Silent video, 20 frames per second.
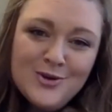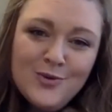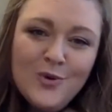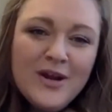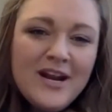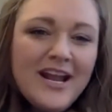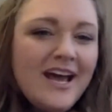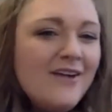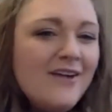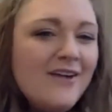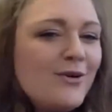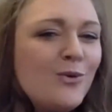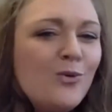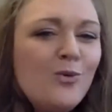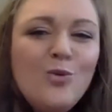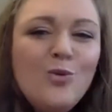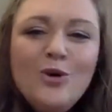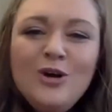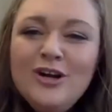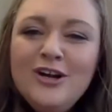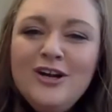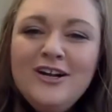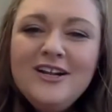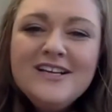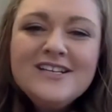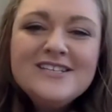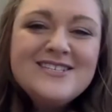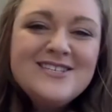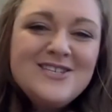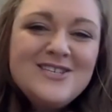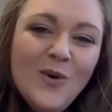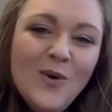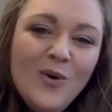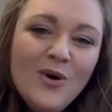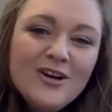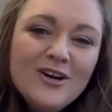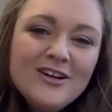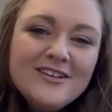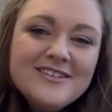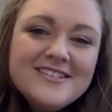whatever word is
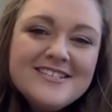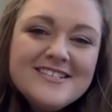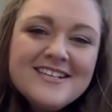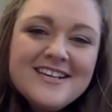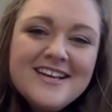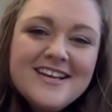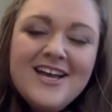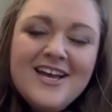yours,